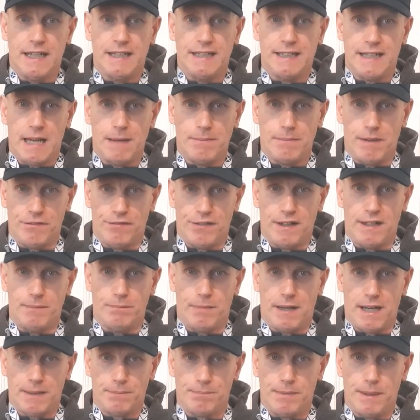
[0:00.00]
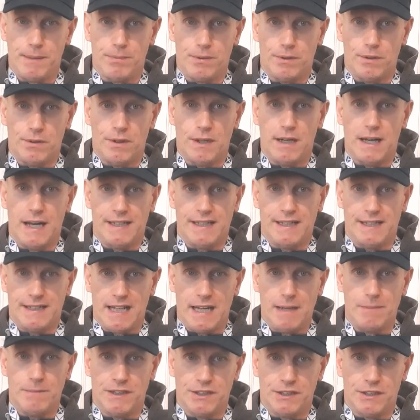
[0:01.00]
Time to fight back, people, and the
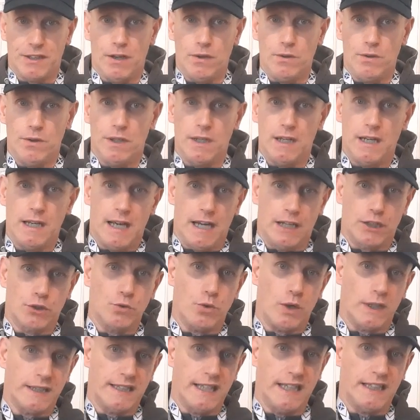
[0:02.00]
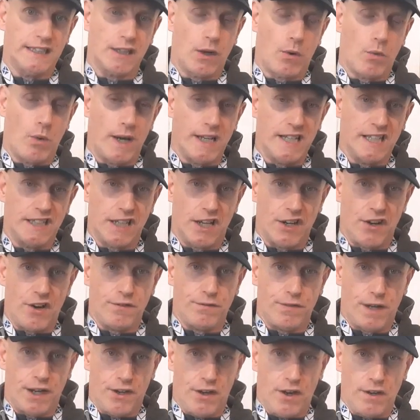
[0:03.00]
time is now. It's not a case of when is
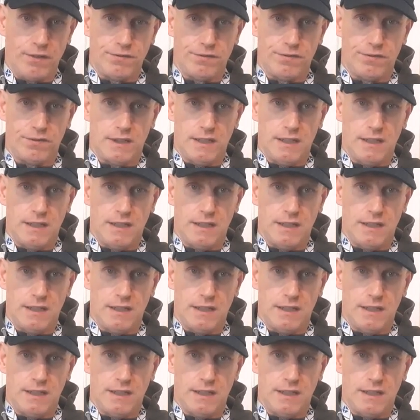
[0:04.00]
enough.